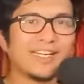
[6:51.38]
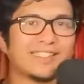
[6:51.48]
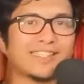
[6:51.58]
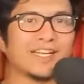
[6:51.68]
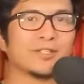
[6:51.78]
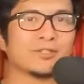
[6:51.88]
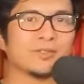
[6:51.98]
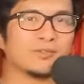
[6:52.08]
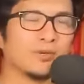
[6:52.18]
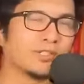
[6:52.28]
Thank you so much
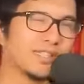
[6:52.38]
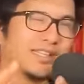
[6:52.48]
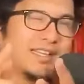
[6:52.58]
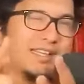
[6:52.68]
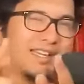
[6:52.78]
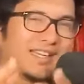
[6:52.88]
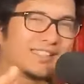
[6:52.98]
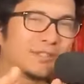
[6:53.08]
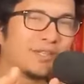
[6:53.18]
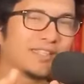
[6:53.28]
for watching. I'll
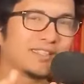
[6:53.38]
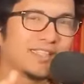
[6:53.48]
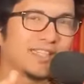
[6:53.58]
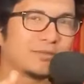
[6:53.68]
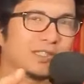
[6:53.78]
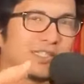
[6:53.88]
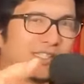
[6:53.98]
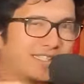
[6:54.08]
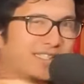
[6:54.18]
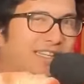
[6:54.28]
see you guys in the next one.
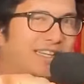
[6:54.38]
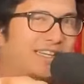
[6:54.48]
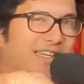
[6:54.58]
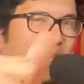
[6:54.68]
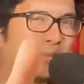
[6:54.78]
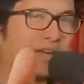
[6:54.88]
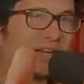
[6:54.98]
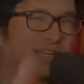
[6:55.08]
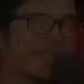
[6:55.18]
Till then, happy hunting.